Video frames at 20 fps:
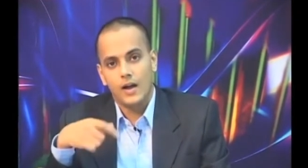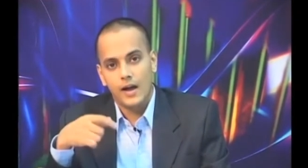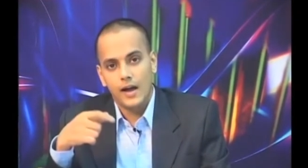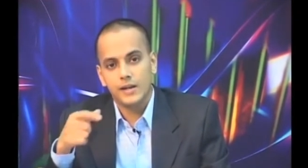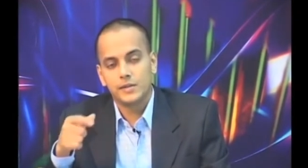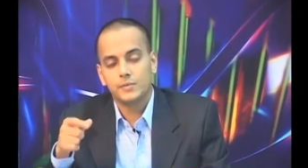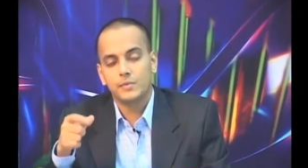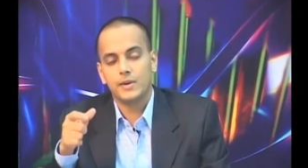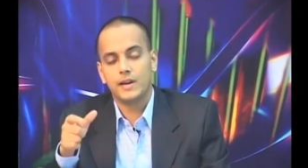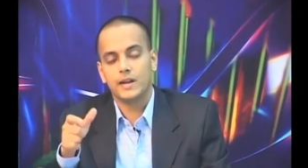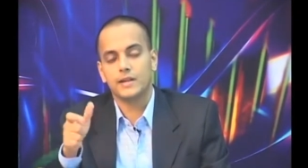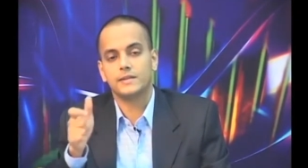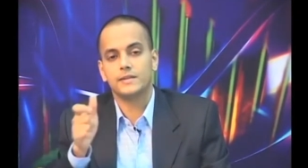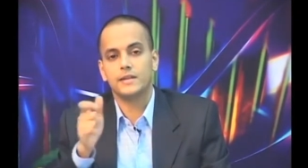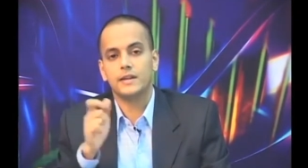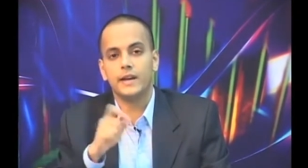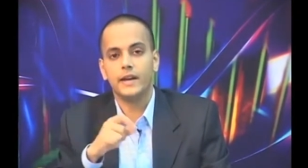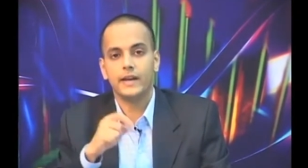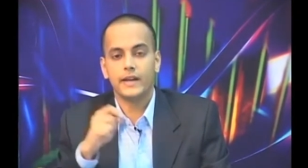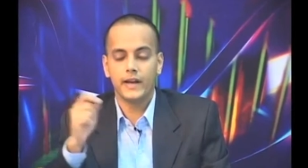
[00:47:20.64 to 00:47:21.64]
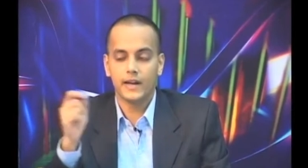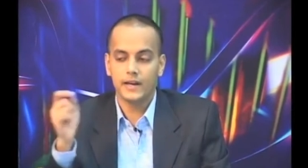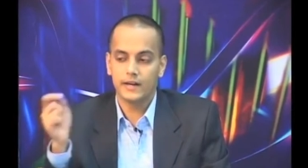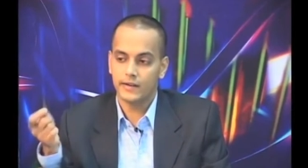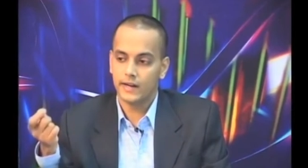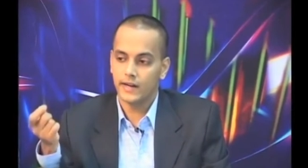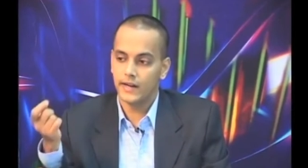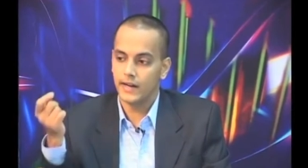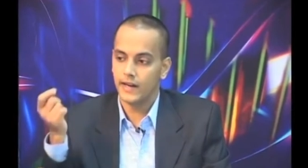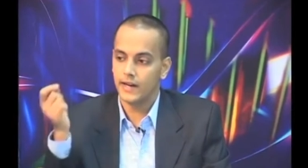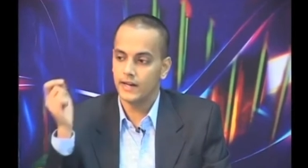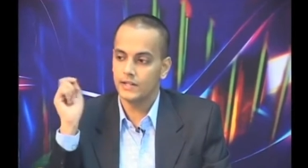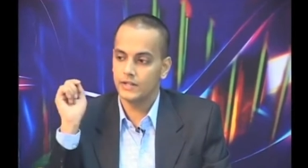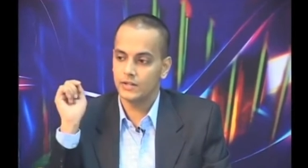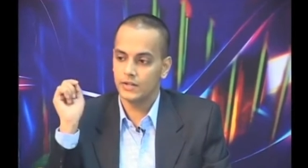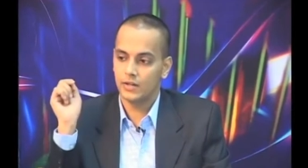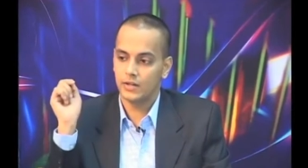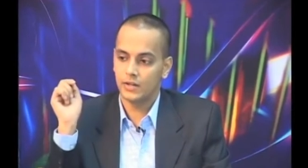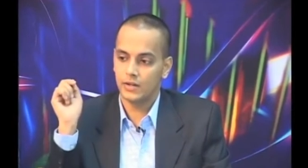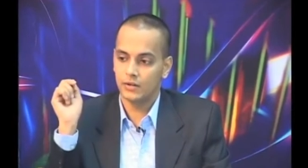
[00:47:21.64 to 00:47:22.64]
as well as the leading and trailing edge
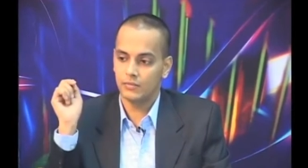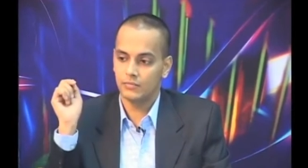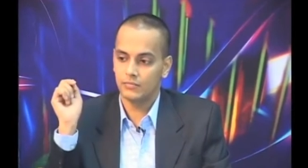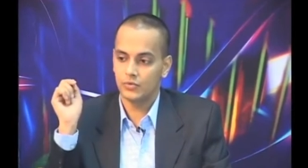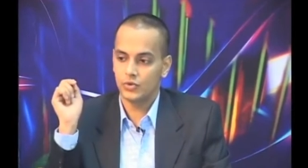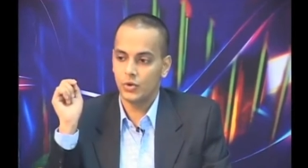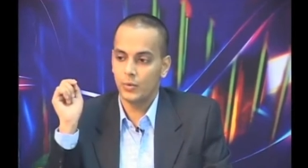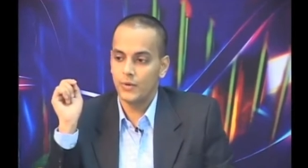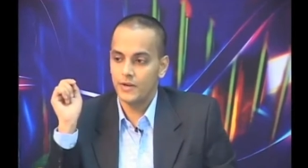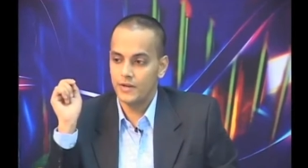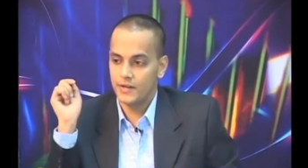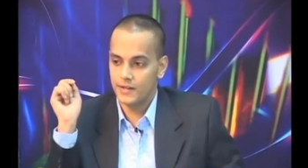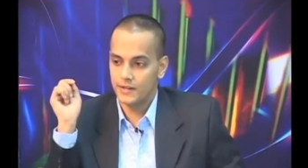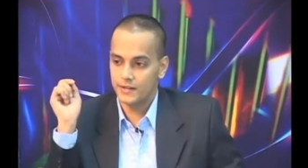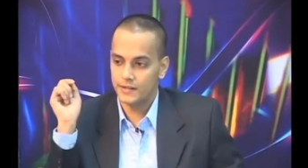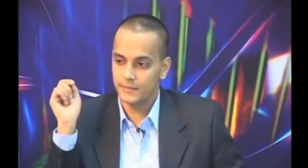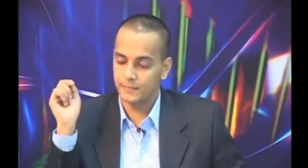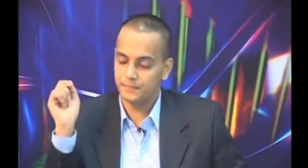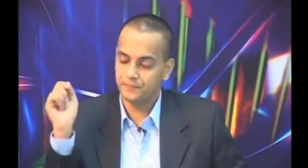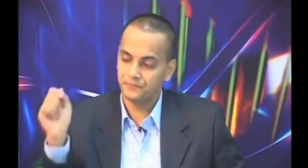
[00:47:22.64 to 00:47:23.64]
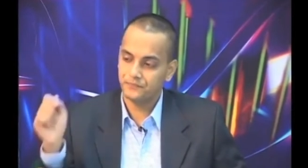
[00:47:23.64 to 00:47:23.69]
um, geometries.